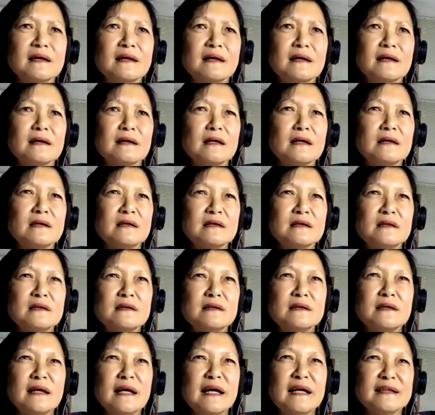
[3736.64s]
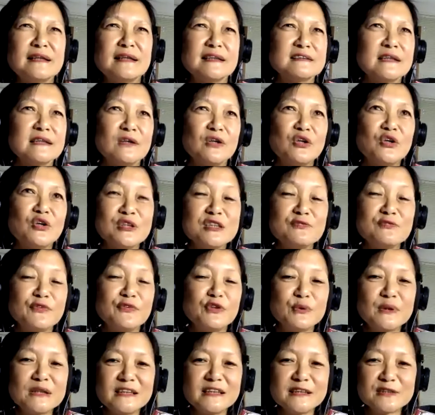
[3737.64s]
uh, and I say, oh, it's
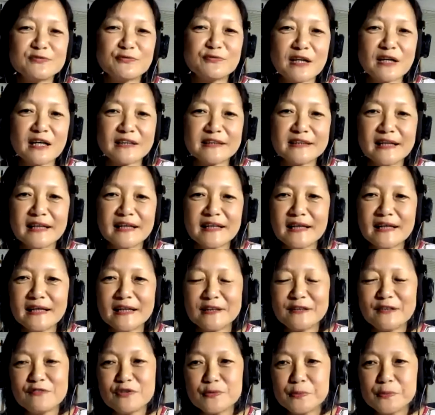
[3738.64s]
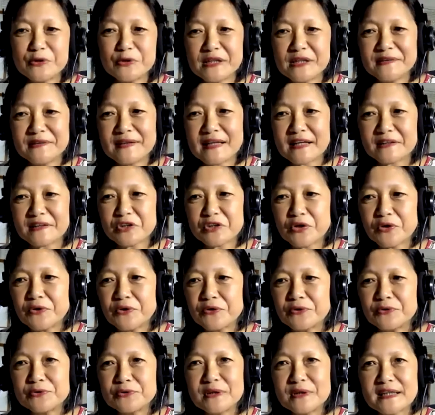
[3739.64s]
Fugaleze Friday, and if you put in that
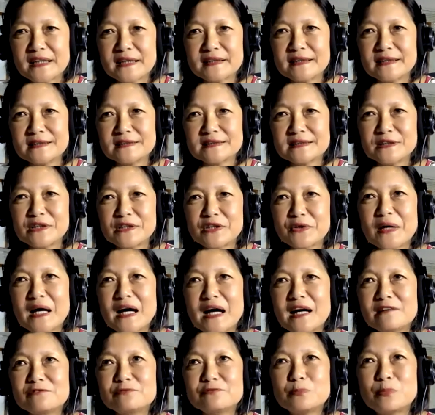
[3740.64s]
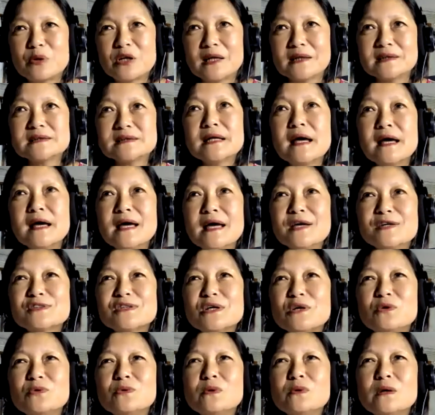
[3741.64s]
code, then it's you know half price.
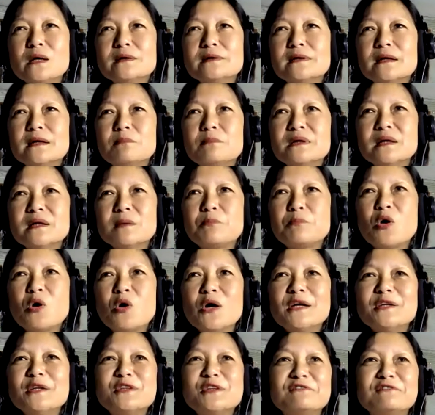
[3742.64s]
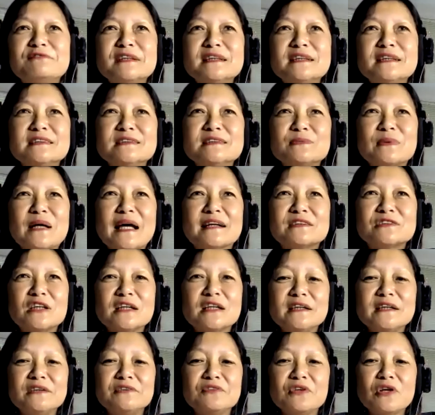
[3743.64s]
So the the point of it is actually
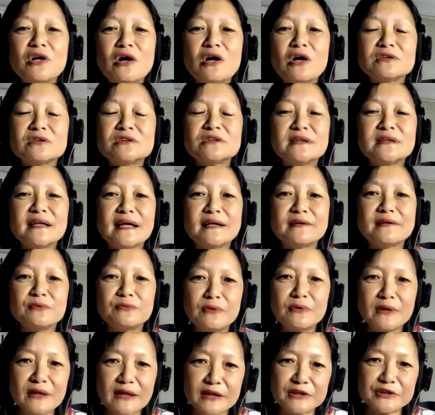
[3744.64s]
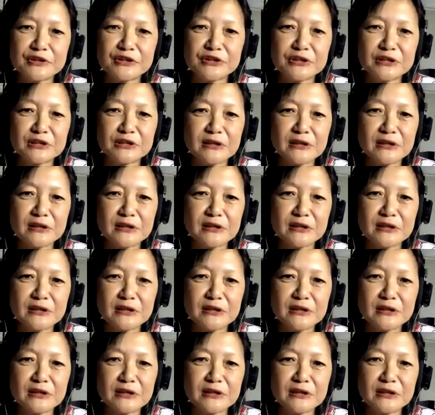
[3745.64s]
not to get rich,